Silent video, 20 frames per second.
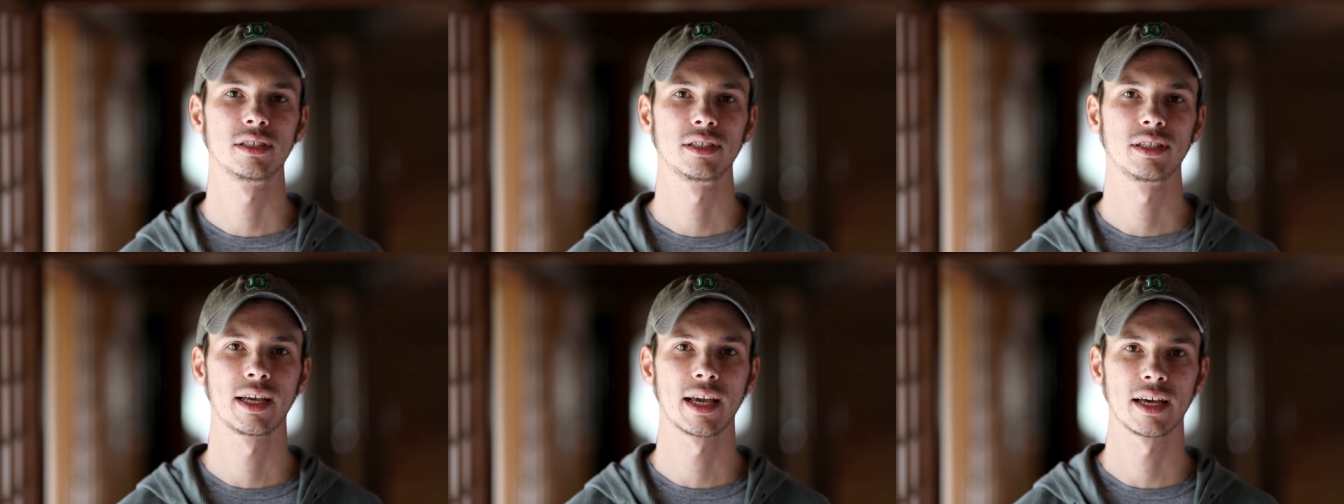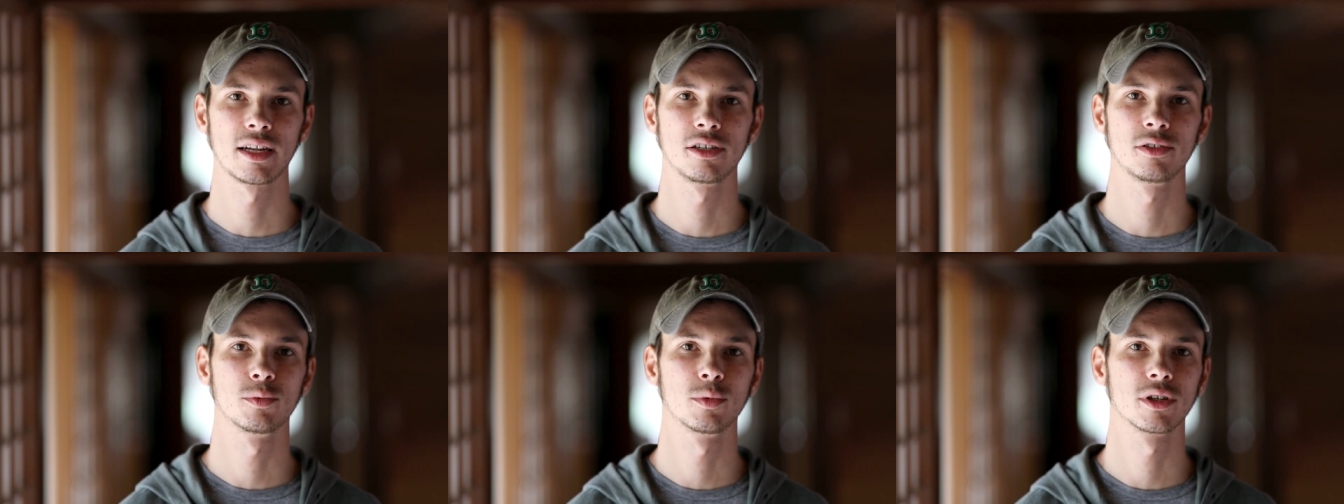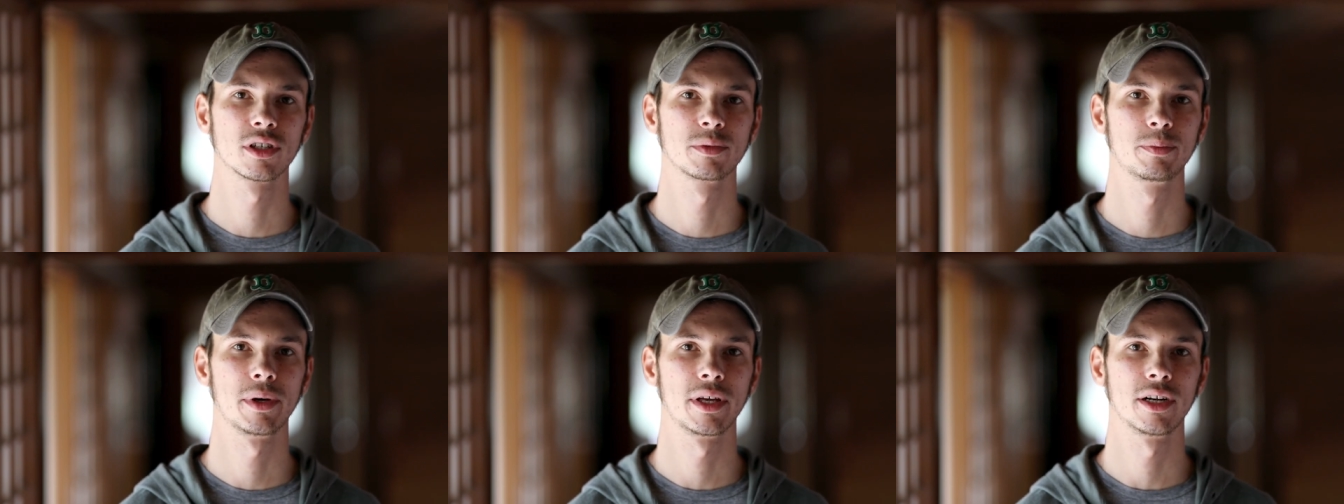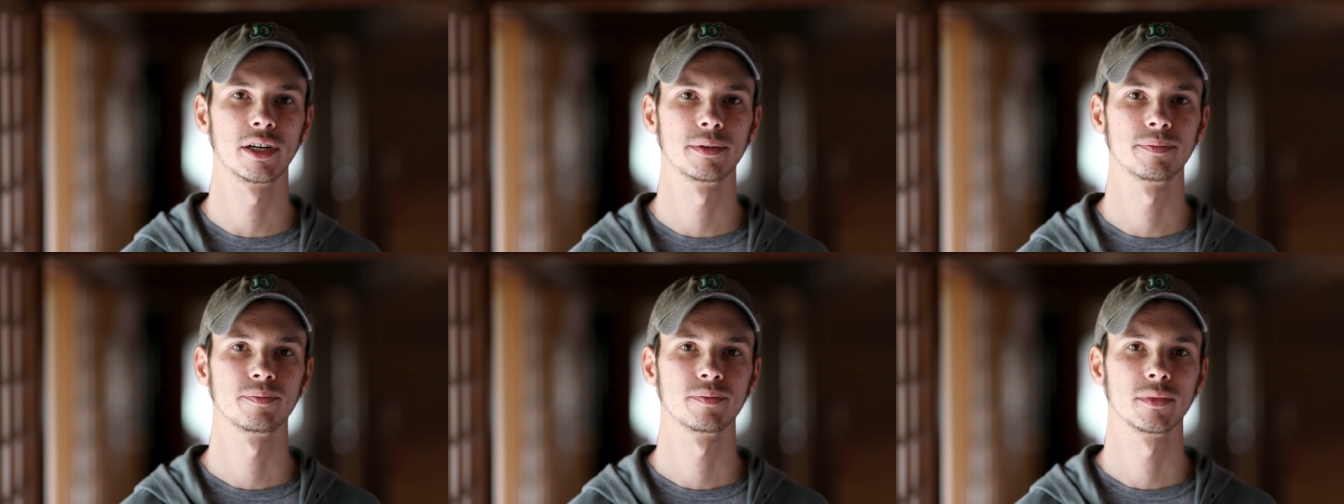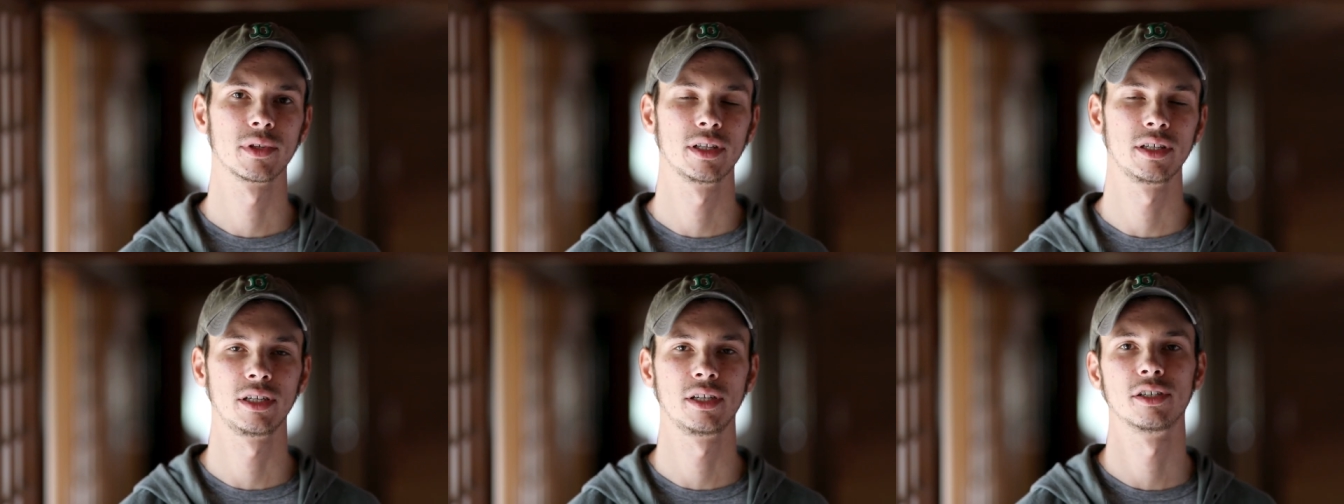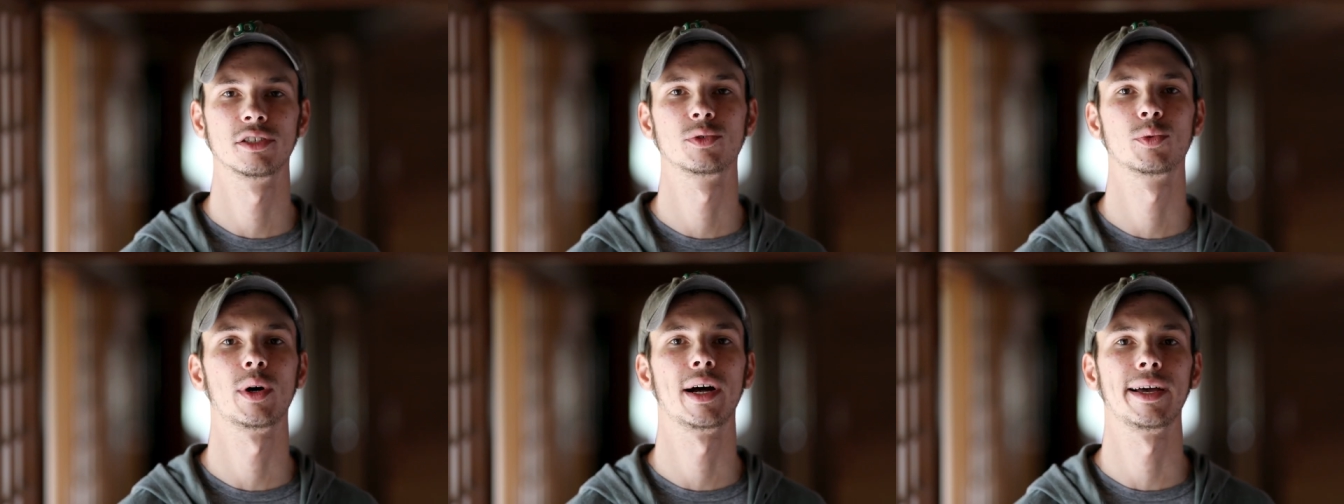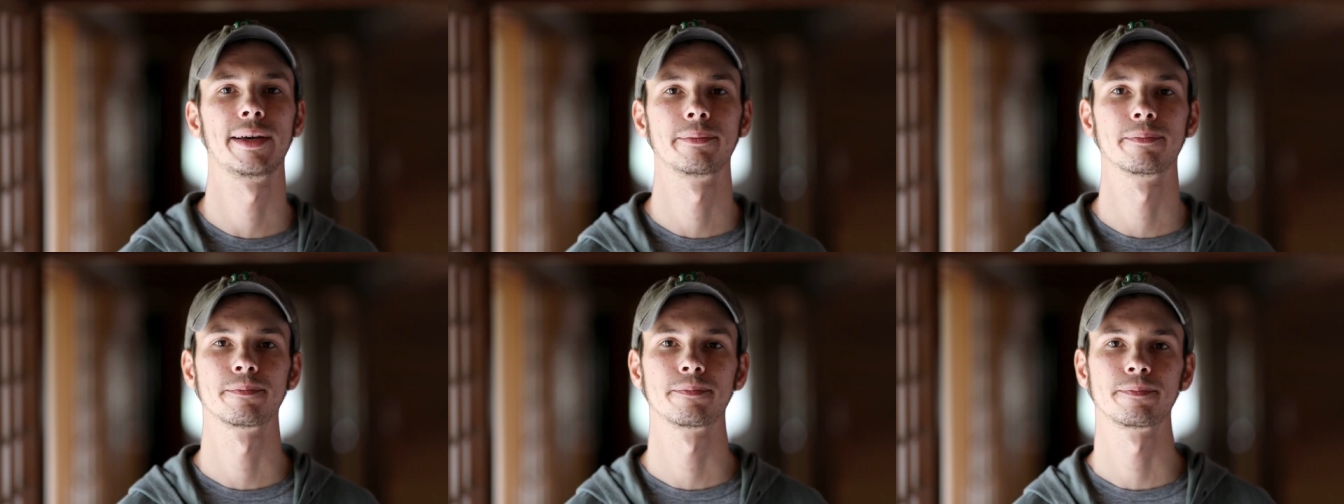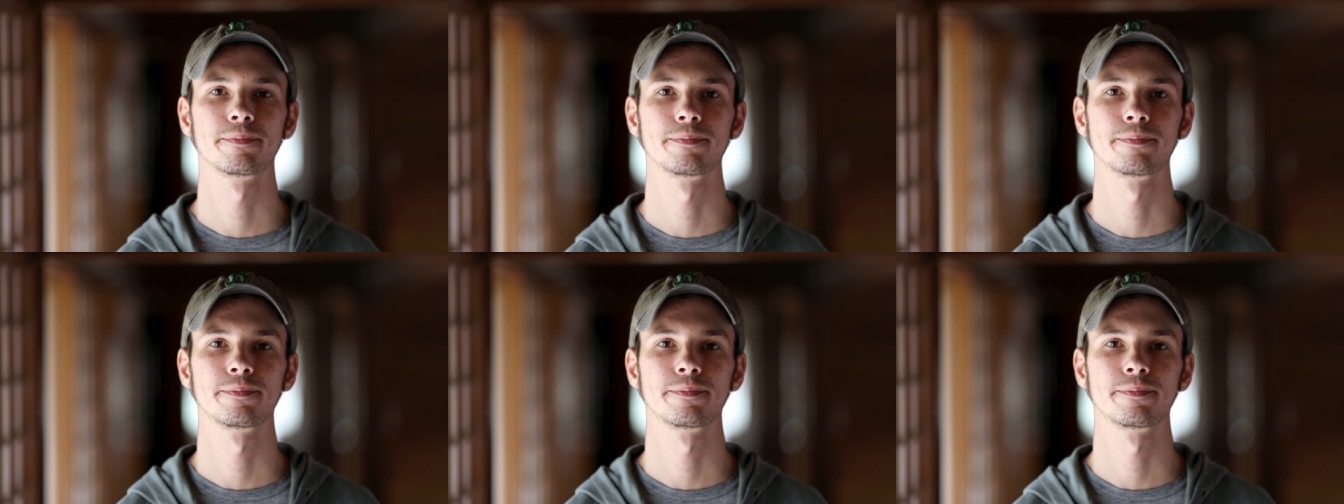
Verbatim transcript: Canon works better, and here's why.